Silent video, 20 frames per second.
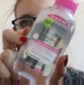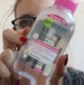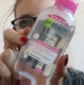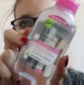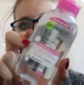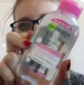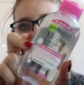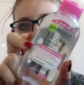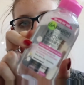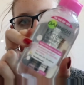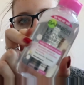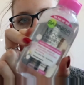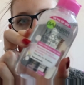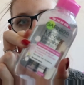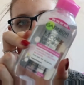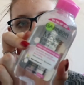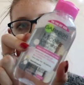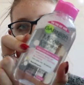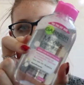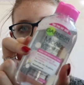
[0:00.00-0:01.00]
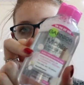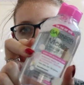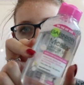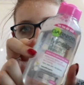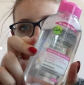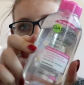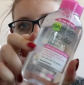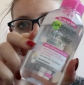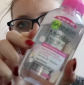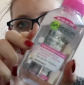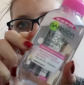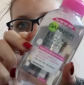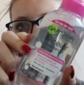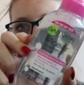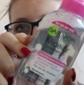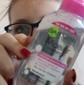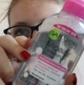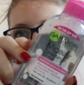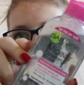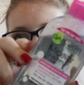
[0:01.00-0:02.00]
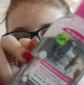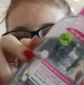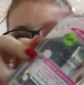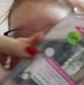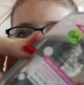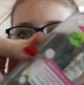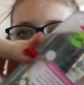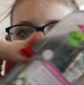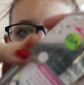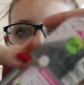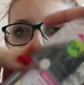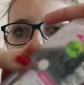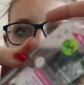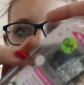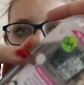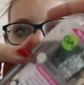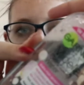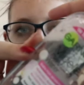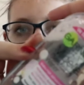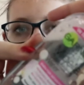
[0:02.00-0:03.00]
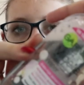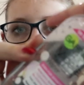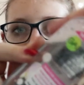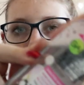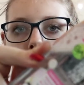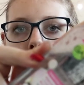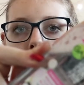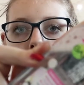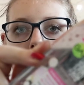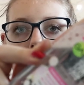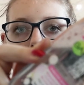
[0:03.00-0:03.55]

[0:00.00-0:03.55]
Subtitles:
but I got this one for free because my mum bought something,